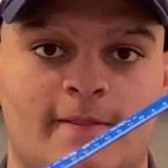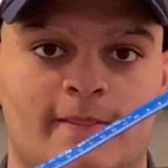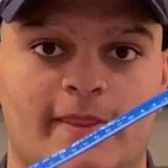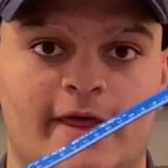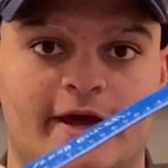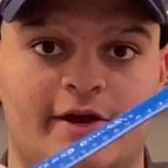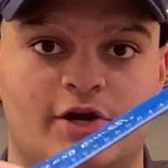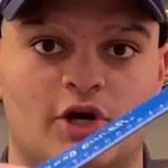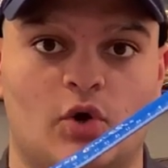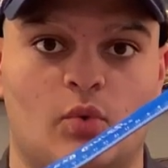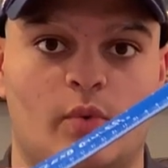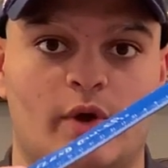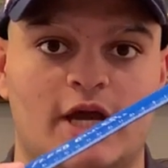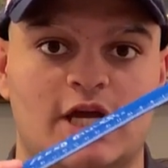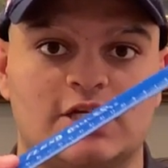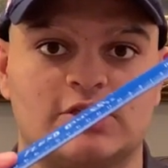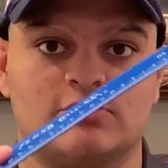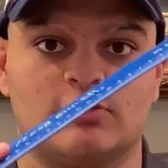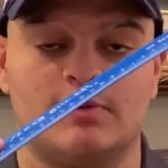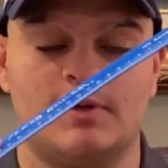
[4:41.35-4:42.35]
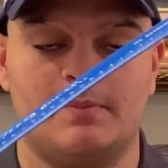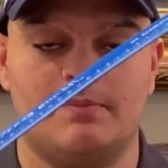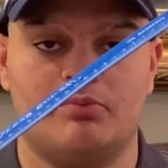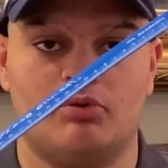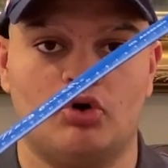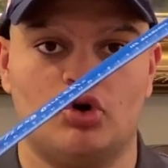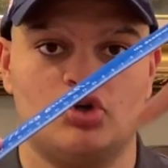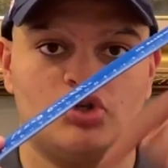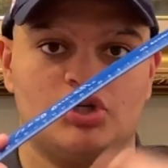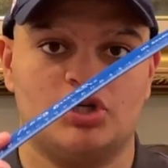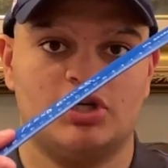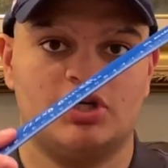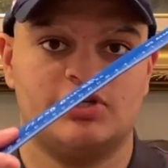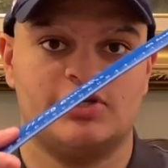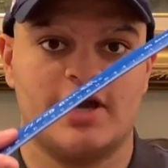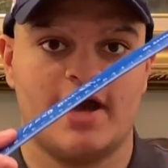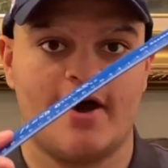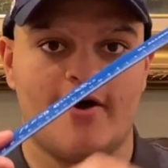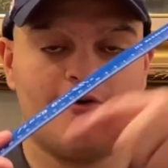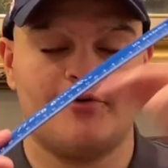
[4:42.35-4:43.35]
then your wings will be pushing
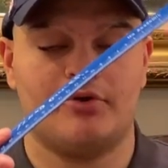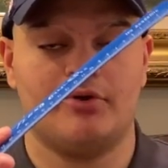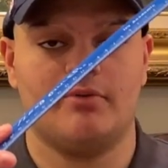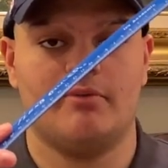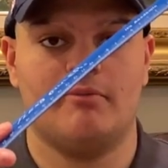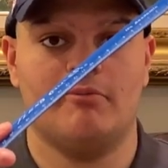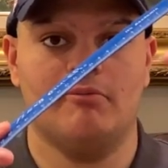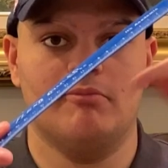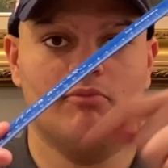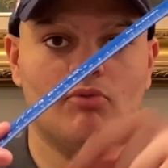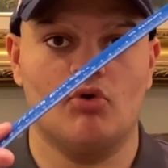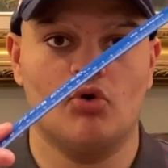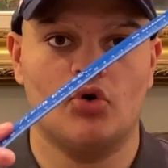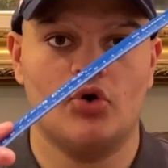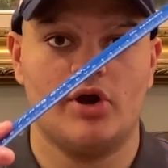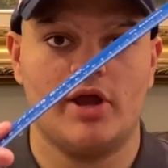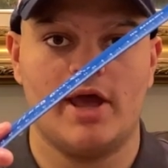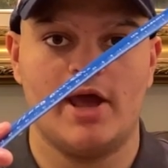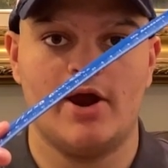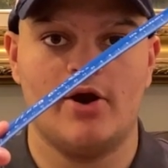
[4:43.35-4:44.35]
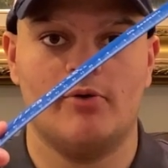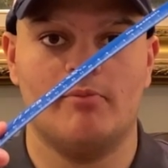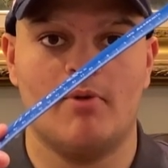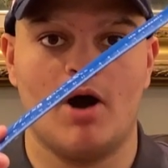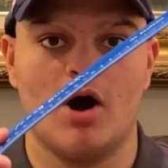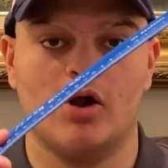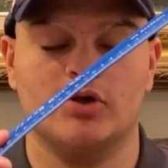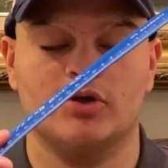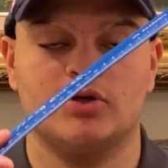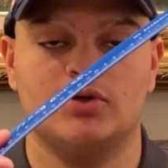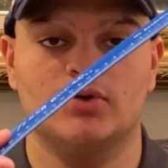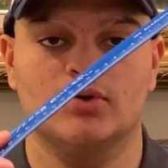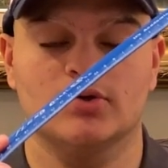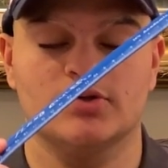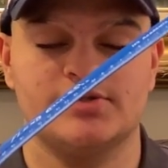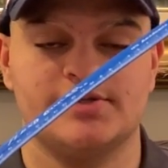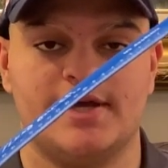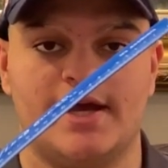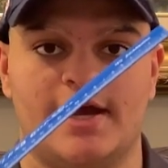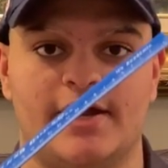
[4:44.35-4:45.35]
down more air
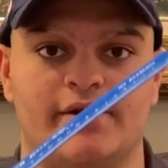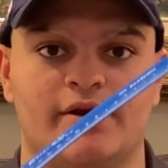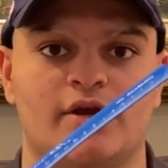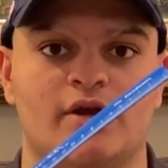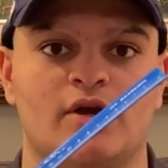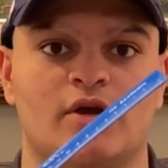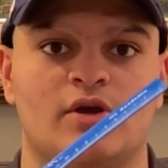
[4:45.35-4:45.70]
molecules and